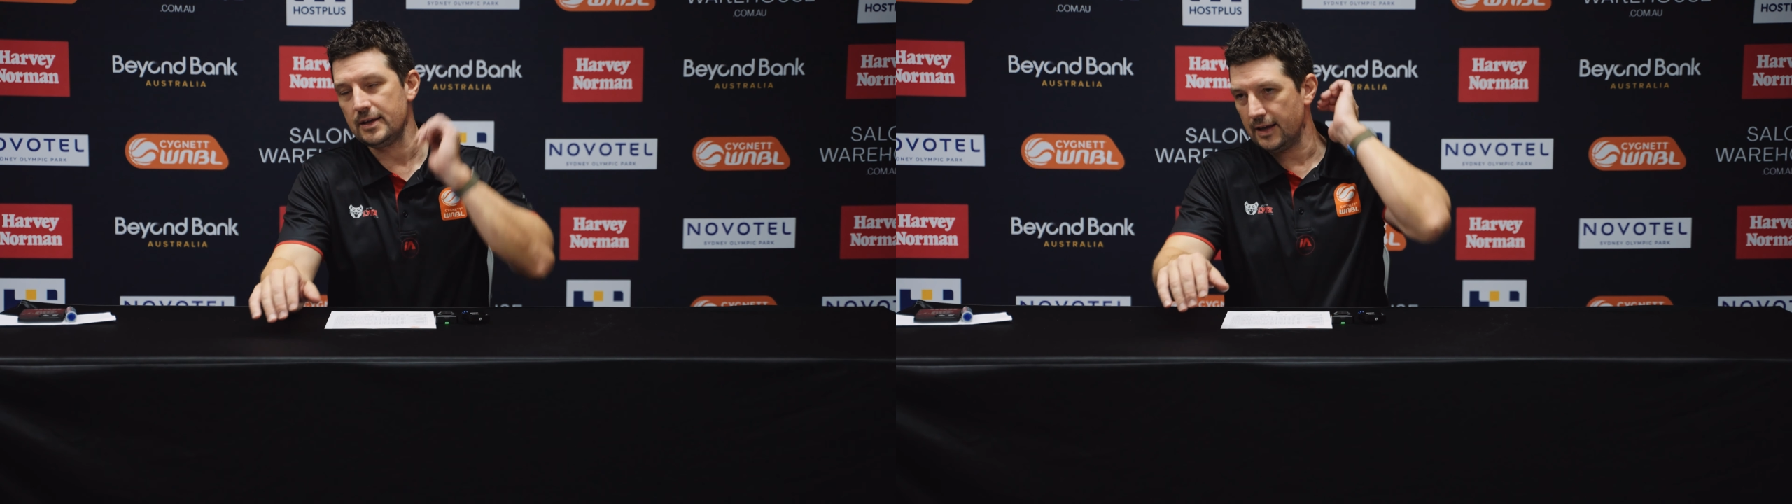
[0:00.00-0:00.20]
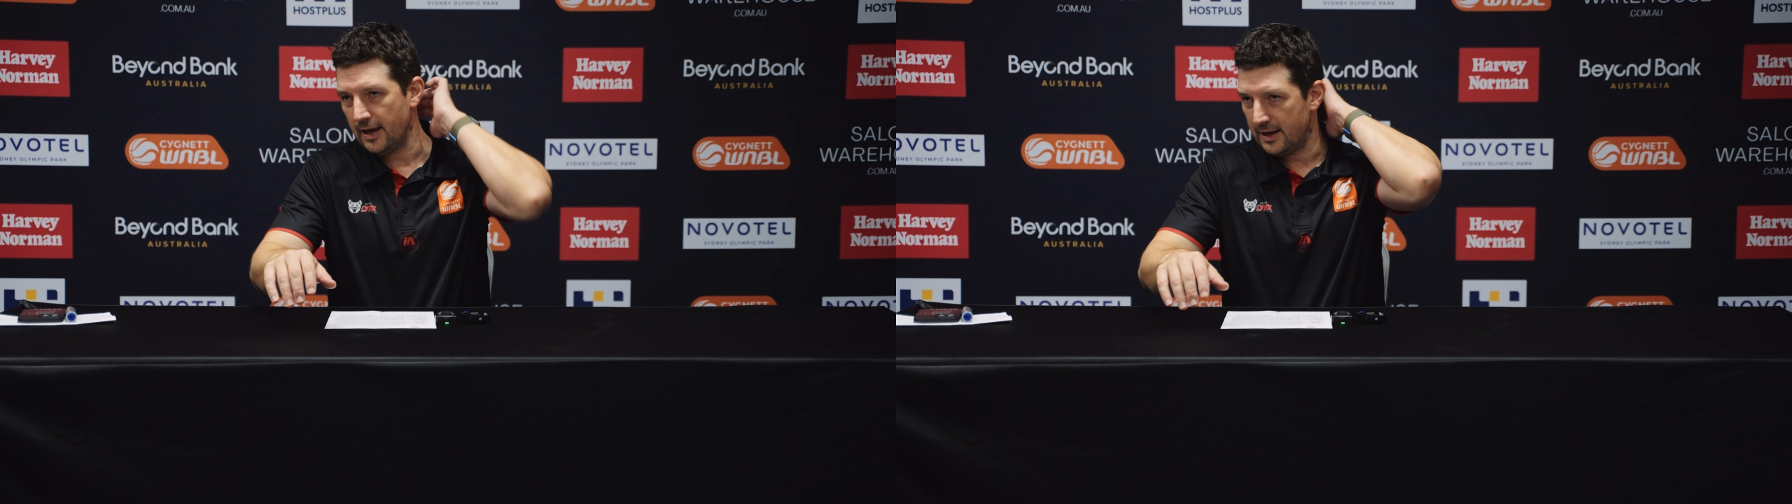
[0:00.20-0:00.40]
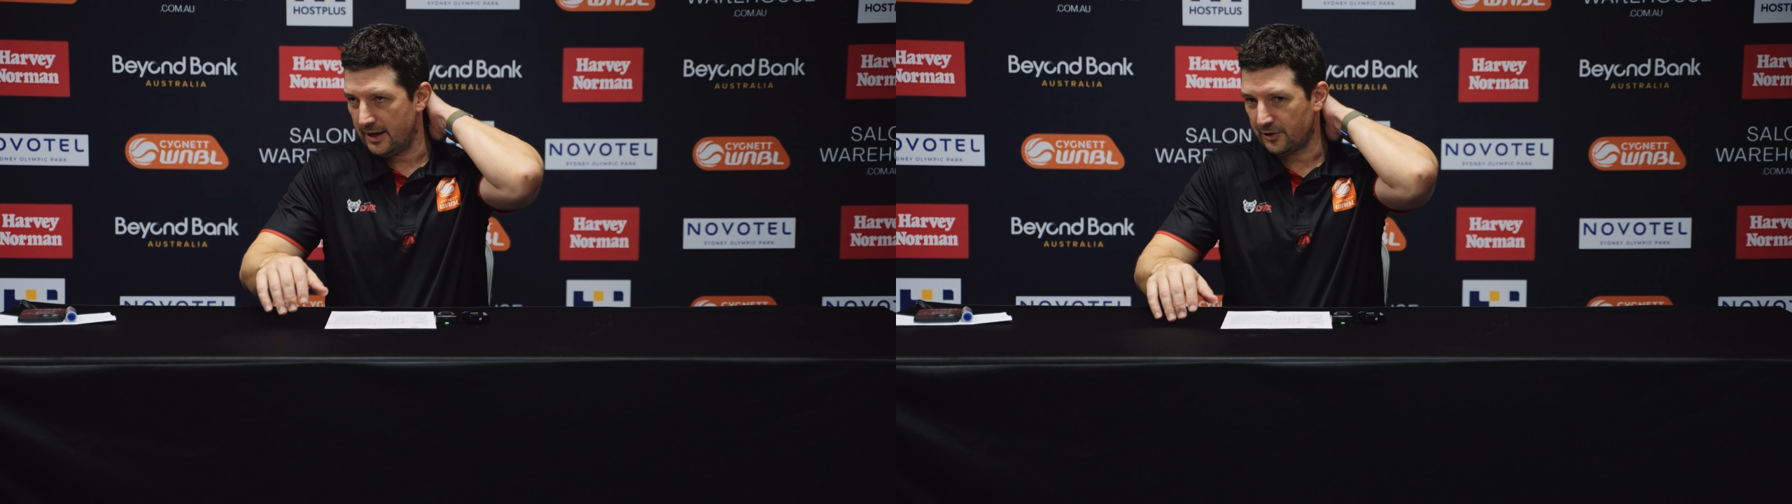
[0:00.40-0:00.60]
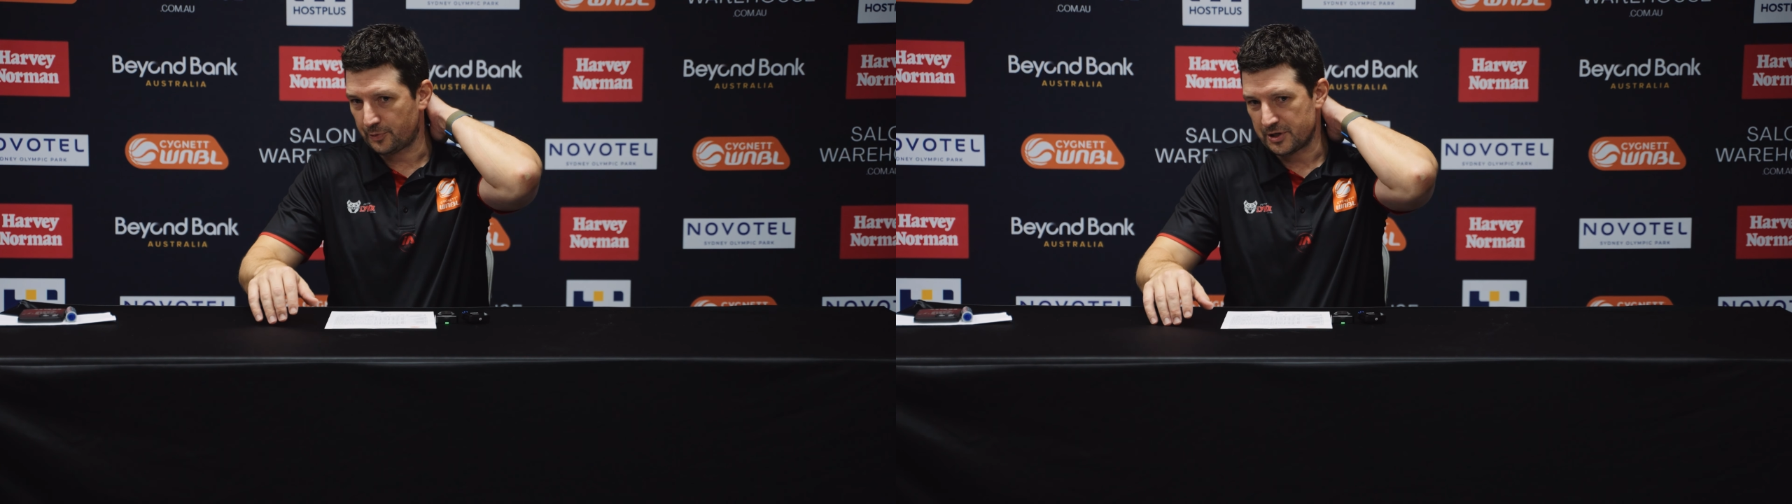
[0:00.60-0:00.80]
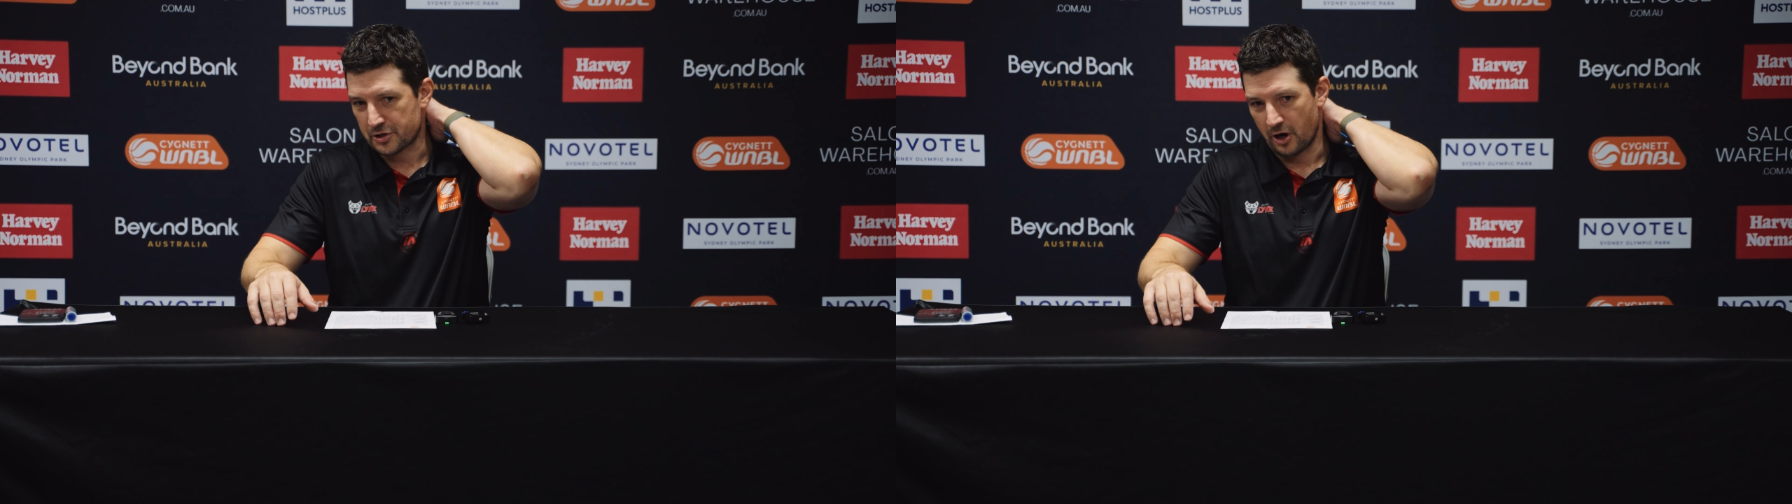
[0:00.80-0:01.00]
Yeah, it is.
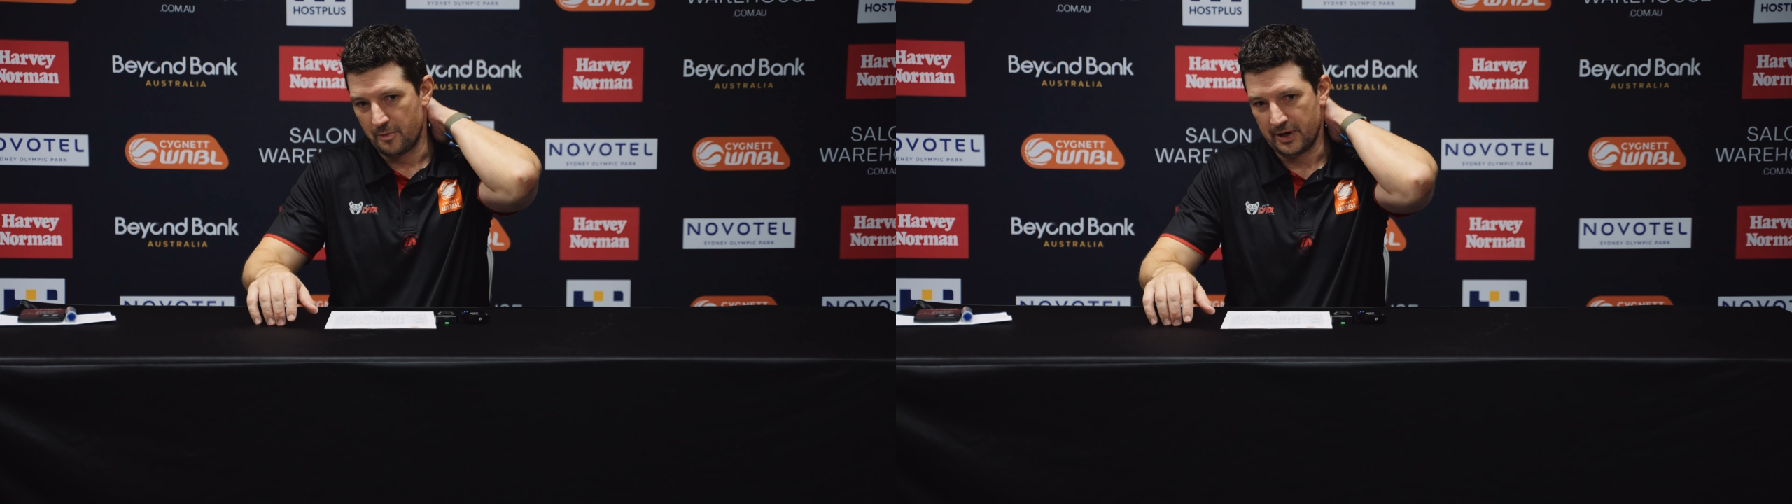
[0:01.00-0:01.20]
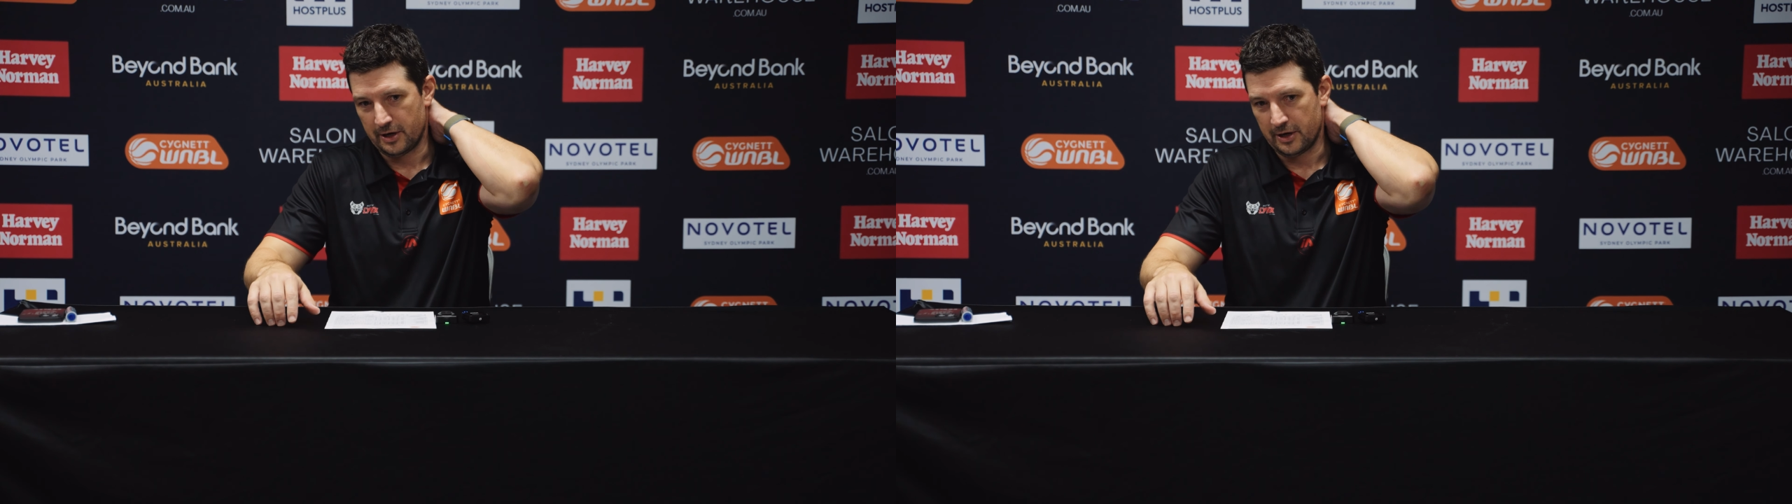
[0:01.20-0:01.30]
We try and be